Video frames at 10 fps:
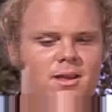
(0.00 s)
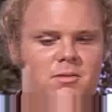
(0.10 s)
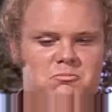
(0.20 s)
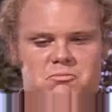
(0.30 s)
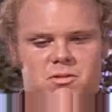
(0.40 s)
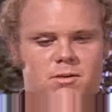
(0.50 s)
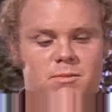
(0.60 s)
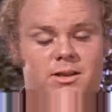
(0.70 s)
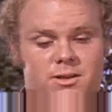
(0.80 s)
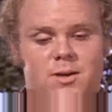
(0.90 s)
and
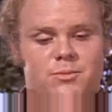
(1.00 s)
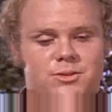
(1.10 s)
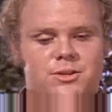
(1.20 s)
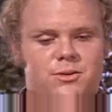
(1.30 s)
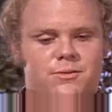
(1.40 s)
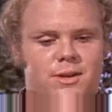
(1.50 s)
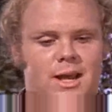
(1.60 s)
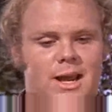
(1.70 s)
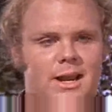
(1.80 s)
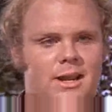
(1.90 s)
1970s,
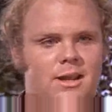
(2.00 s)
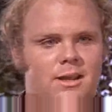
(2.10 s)
she led a